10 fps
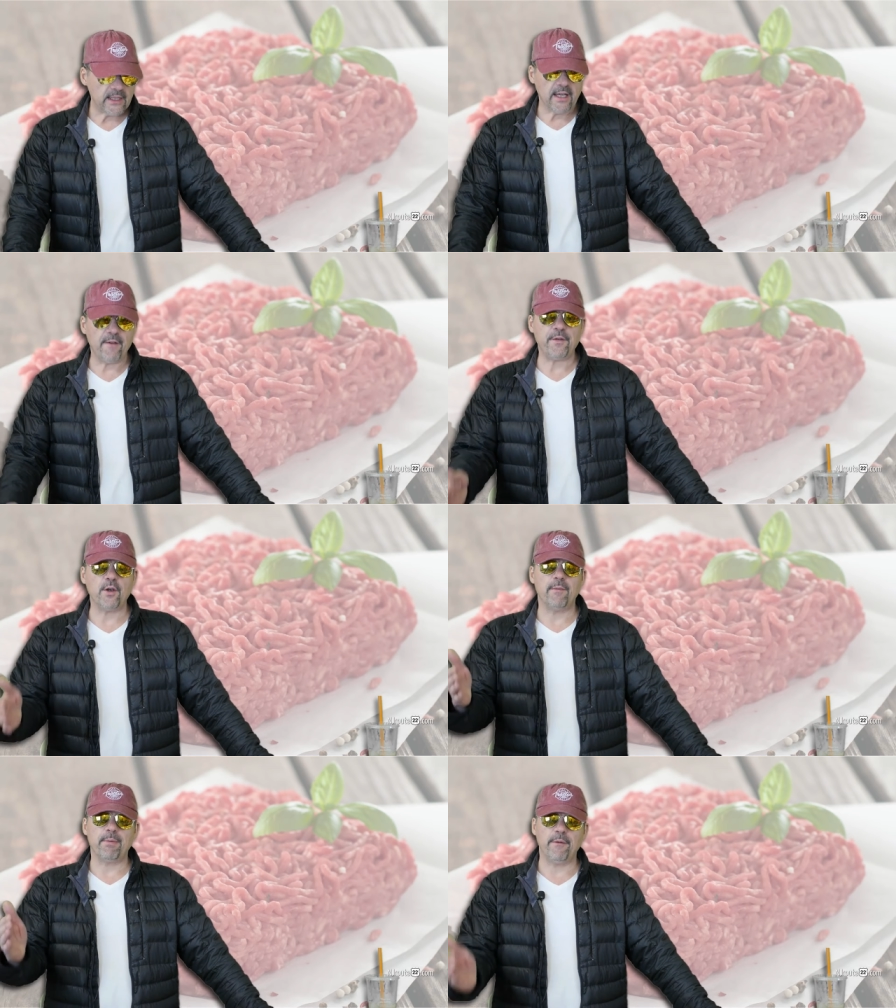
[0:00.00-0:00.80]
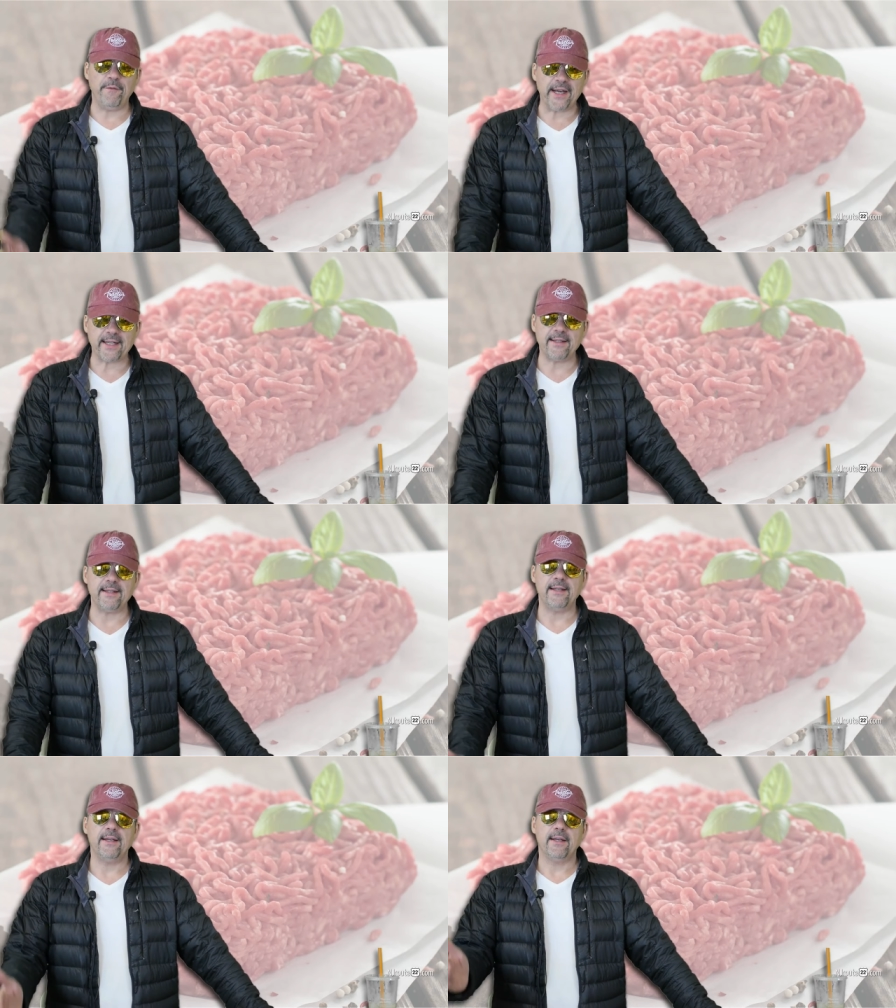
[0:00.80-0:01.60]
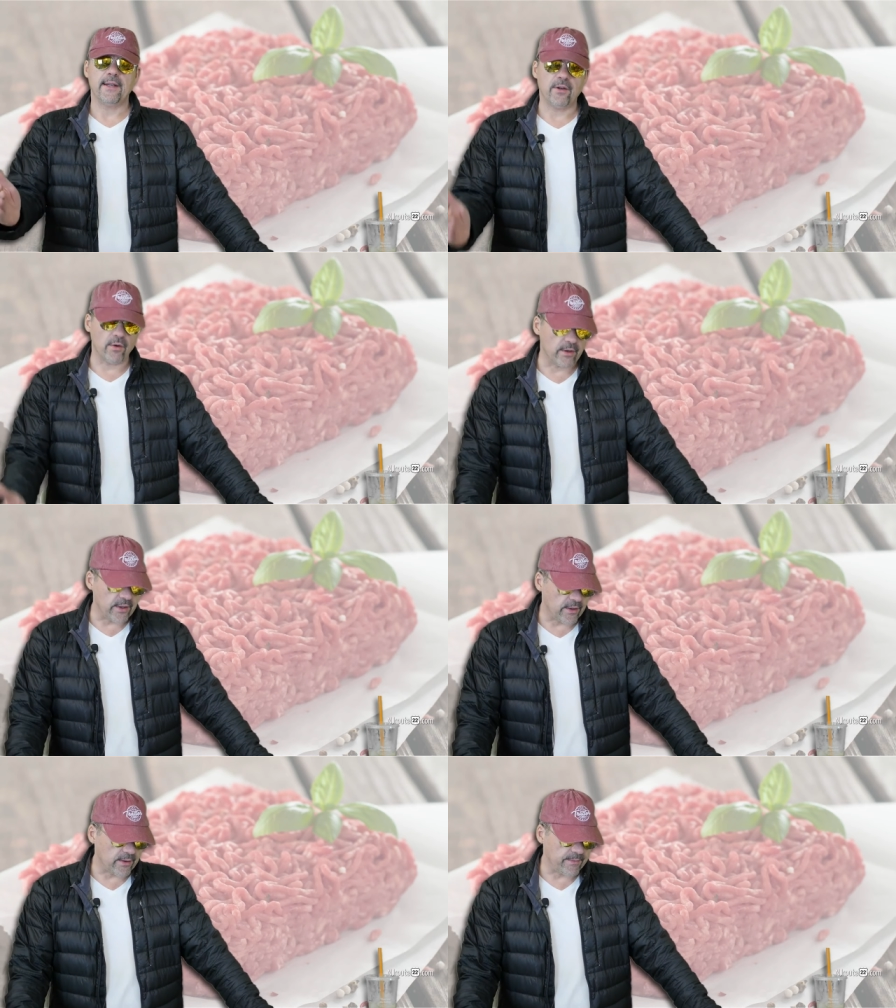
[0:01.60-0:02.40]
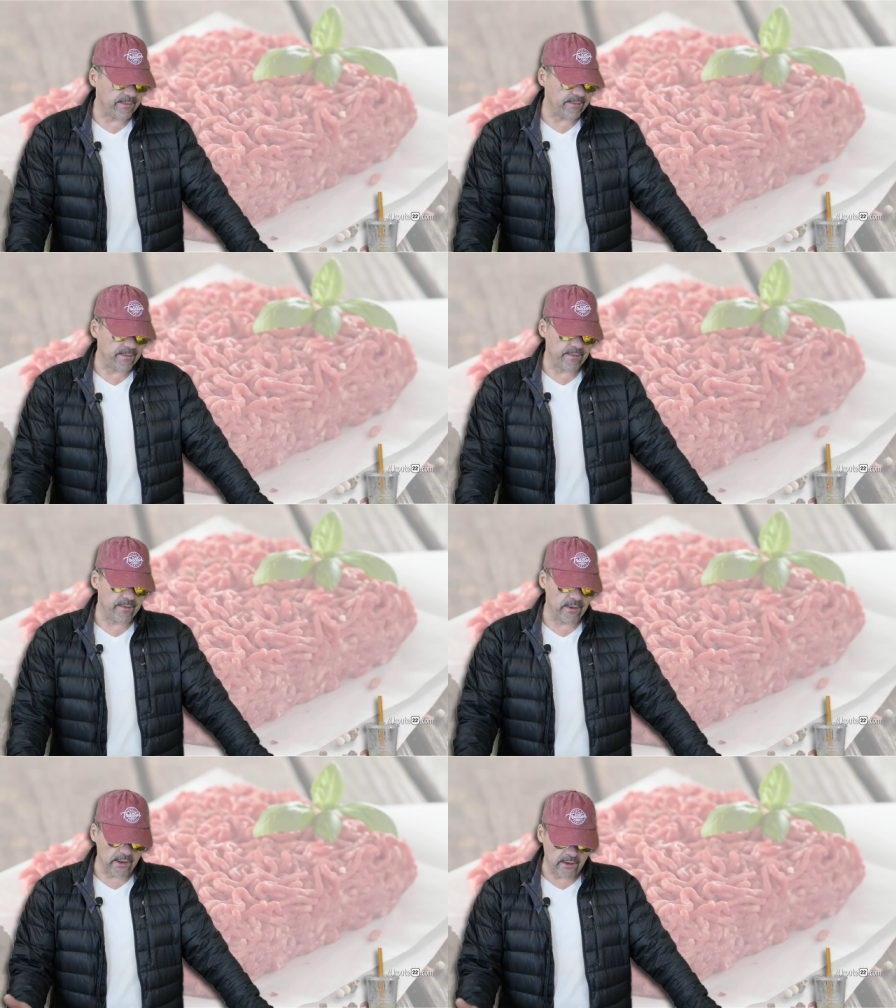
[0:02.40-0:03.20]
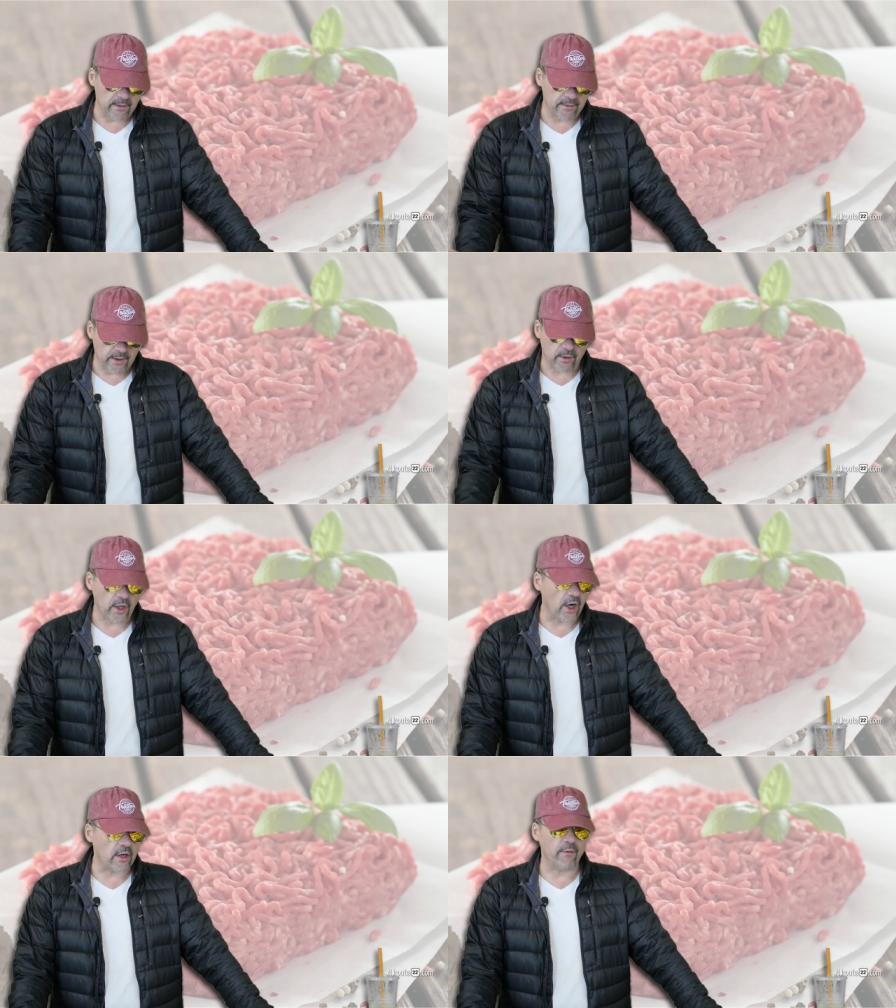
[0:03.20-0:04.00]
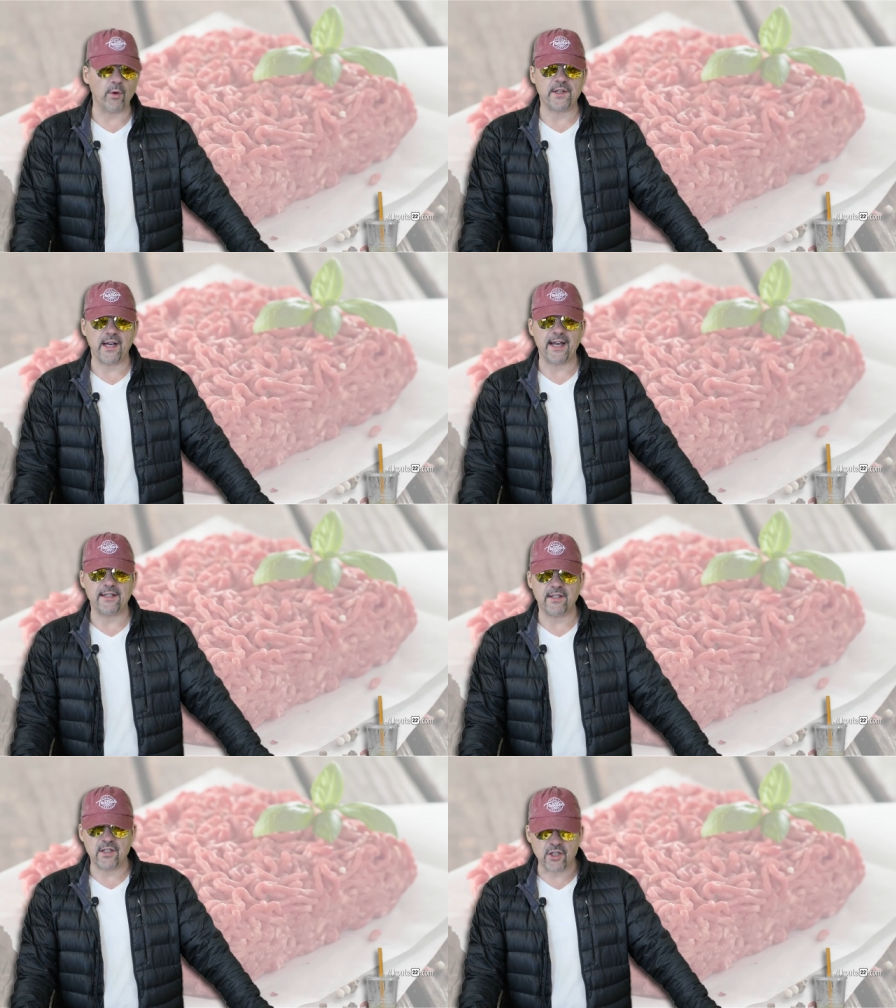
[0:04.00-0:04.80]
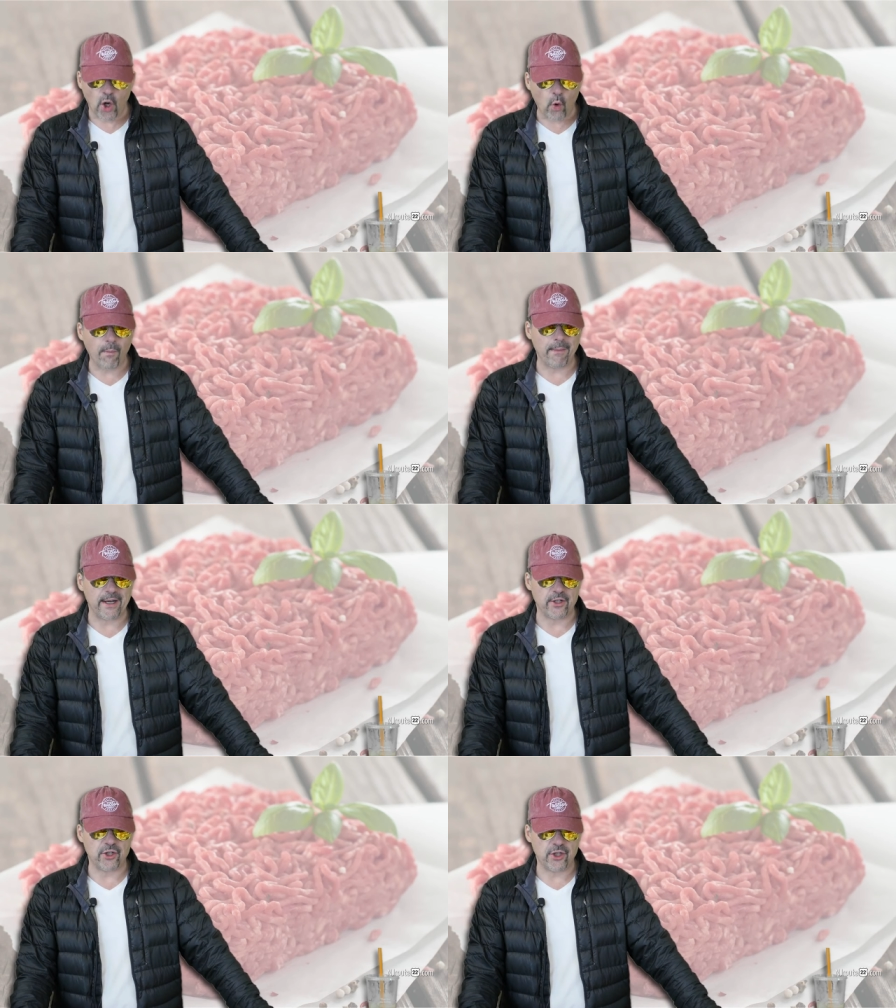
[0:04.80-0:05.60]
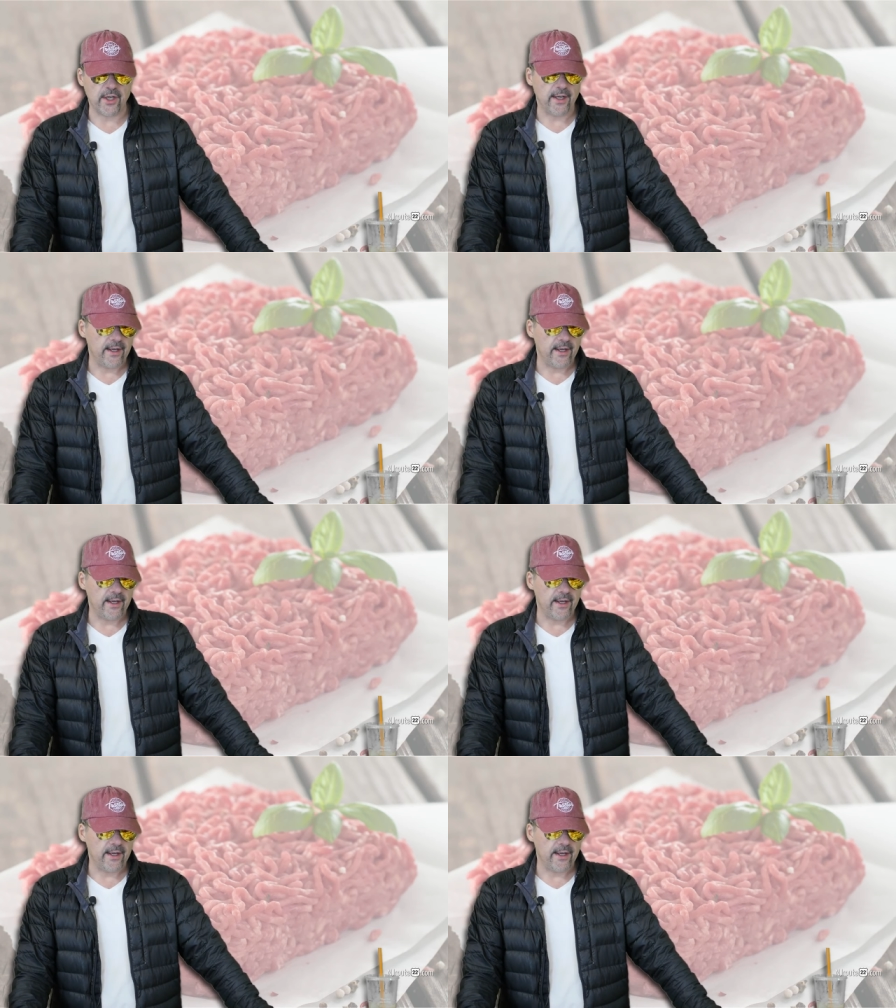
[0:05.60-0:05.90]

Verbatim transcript: If you have perfected your, your you know, carnivore diet so much